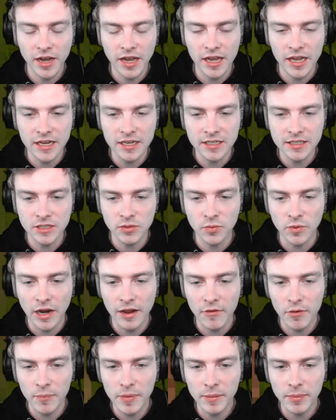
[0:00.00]
is
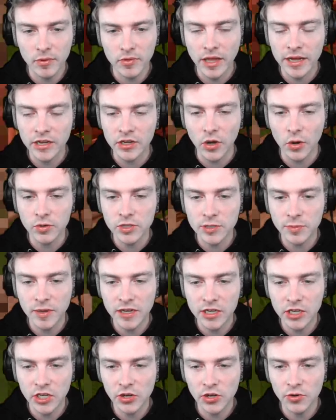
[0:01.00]
whenever people, like, ghost
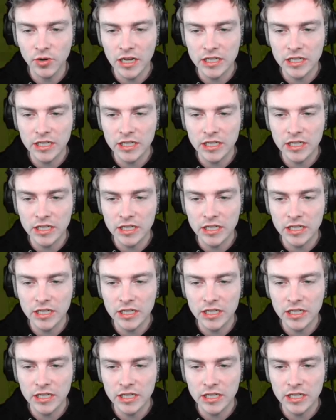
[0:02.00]
peek you,